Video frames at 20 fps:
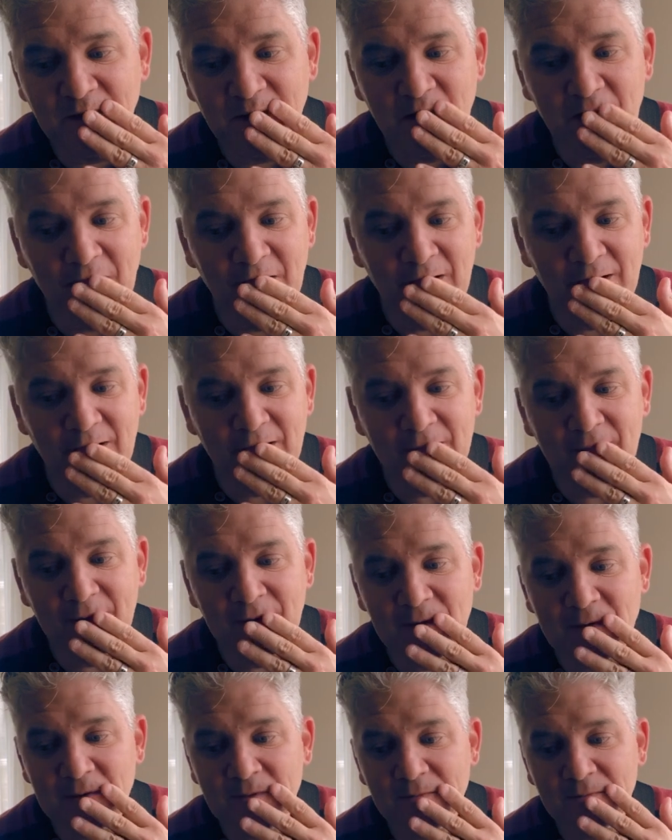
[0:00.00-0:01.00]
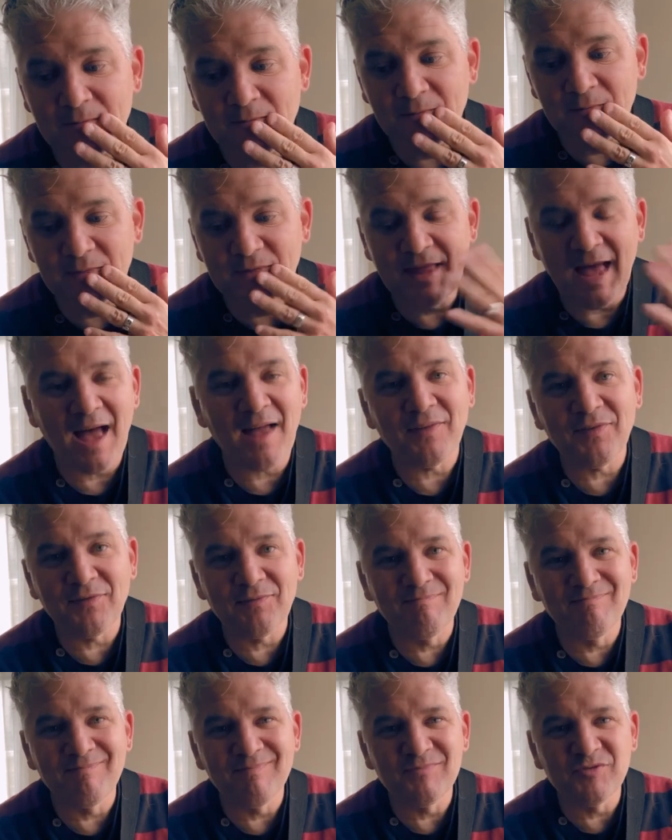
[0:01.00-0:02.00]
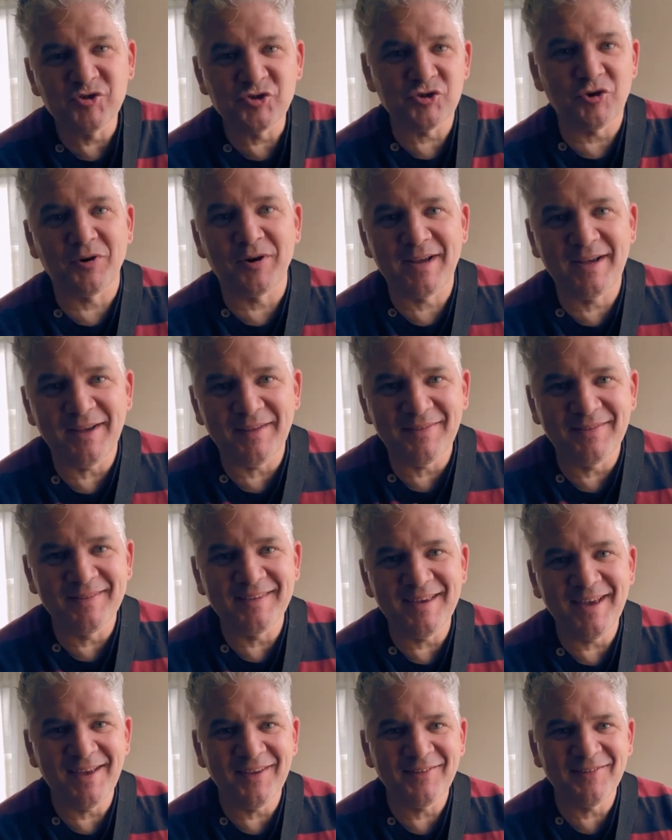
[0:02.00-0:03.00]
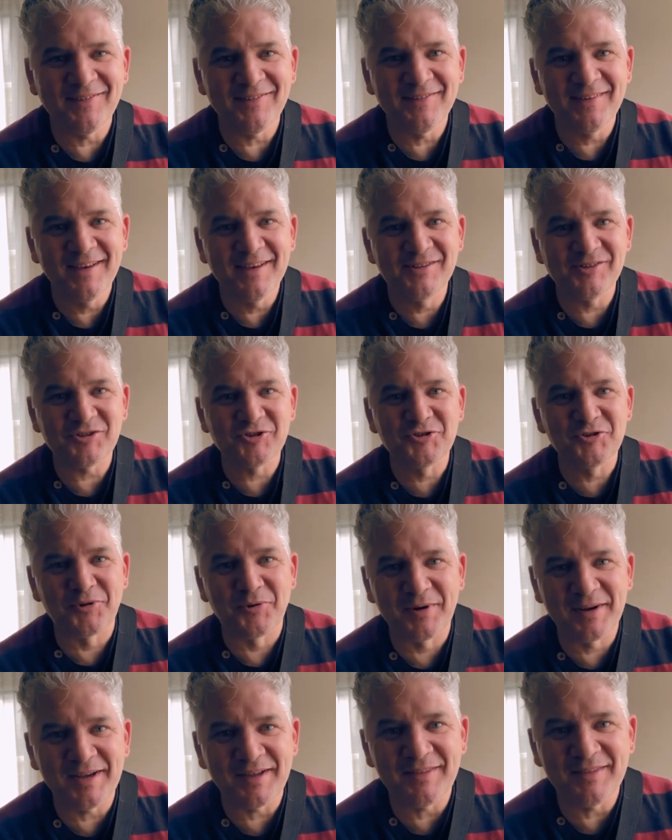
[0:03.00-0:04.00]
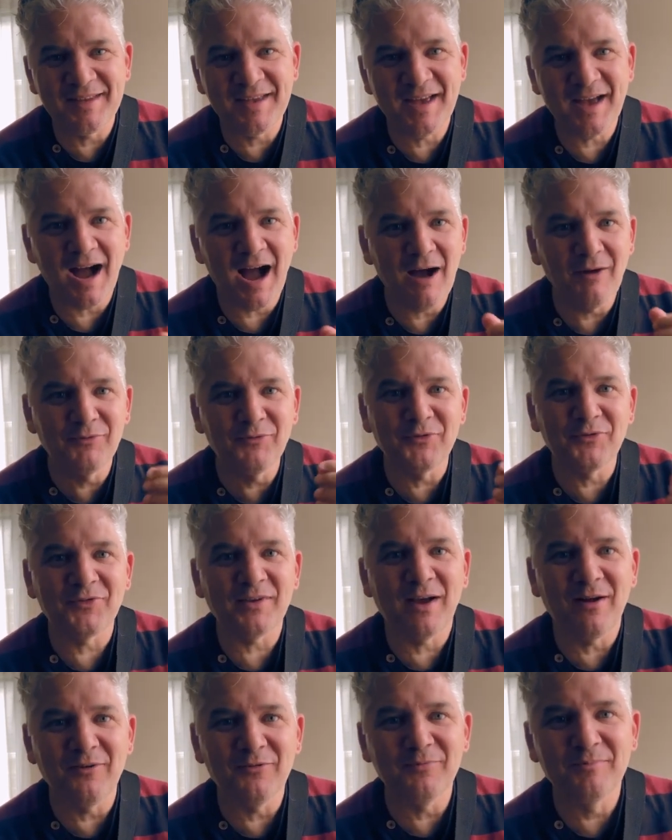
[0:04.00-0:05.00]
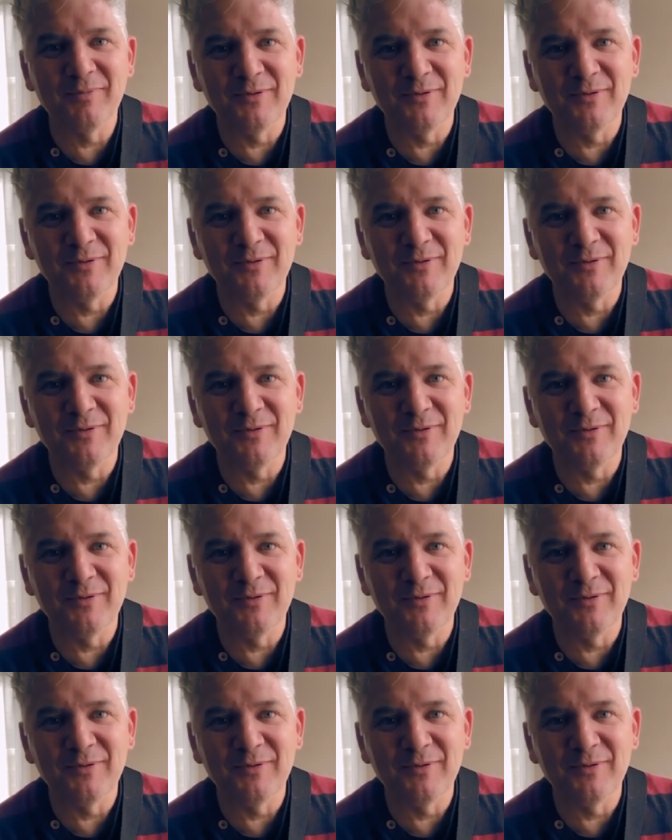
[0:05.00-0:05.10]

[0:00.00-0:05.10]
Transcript: that shortcut, yes, it's a shortcut, yeah, how to sound